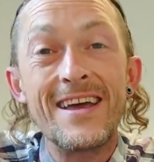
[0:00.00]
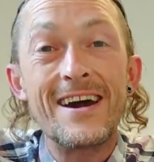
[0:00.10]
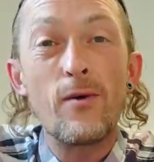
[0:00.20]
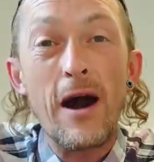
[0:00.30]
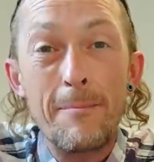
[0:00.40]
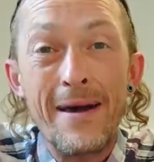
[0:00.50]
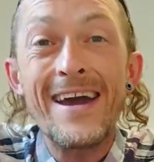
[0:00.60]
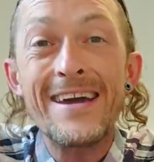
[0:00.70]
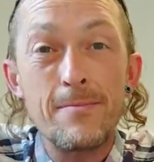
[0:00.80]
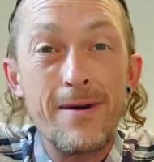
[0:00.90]
Now, I
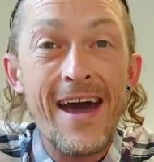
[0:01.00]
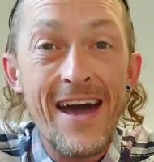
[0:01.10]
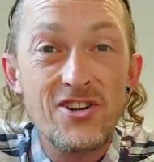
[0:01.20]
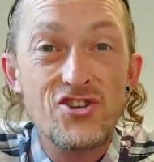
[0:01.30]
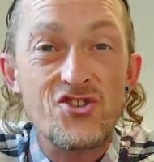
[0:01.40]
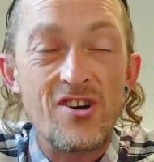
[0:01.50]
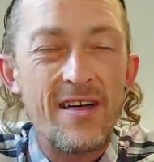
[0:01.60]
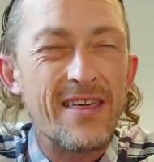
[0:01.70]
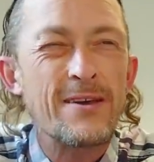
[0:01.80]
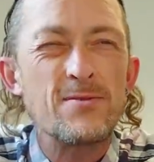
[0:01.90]
paid a bit
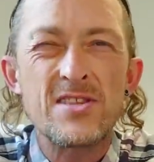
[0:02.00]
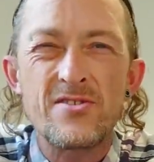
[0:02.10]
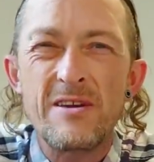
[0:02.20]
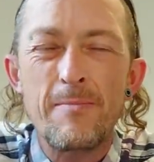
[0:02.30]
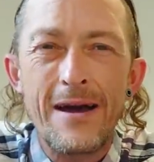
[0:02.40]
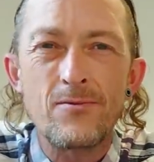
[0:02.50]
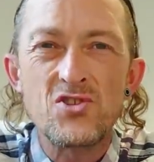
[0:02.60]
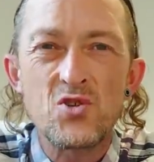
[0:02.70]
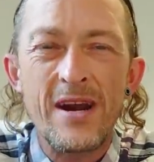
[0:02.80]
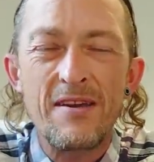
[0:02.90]
extra, I think it was three
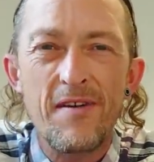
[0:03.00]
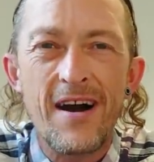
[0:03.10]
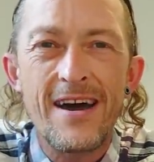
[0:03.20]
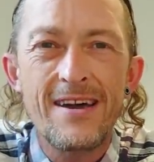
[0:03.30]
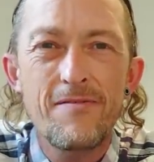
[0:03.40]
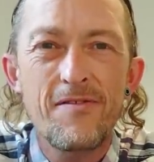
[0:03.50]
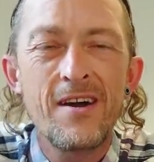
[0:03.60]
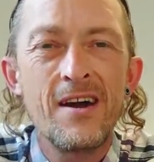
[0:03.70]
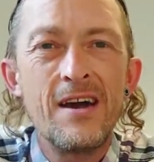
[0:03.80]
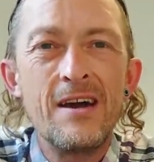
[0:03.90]
pounds twenty-five,
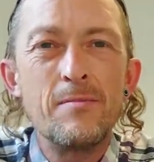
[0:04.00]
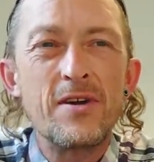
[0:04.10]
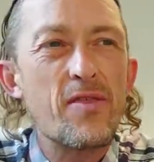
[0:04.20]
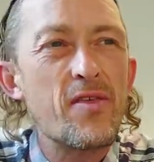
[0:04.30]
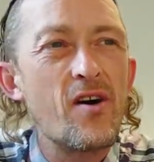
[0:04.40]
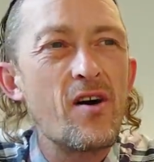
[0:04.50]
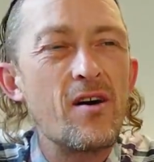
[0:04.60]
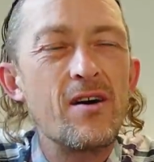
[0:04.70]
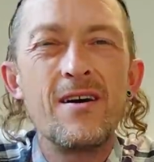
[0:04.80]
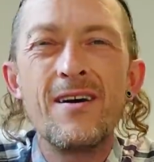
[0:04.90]
but I
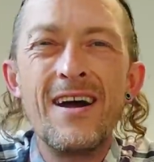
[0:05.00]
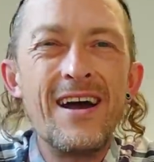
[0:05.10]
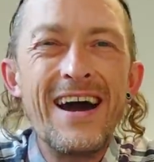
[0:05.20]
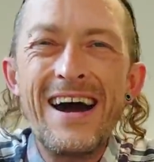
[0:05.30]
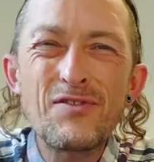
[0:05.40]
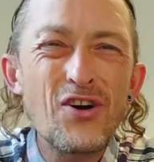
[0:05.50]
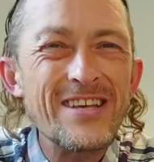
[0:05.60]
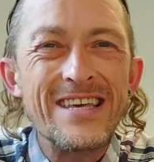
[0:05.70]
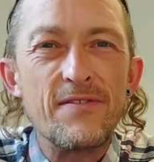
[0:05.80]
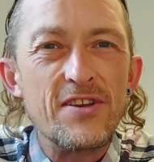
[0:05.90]
thought, I've
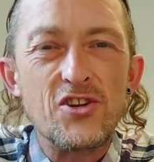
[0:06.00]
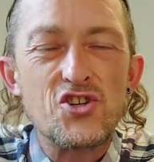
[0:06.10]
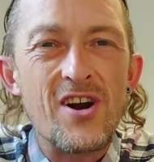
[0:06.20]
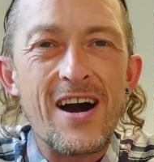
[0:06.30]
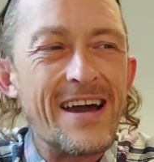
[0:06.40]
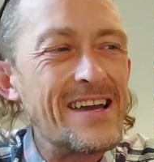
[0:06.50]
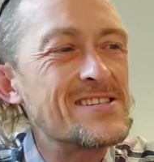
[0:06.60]
got to give it a try.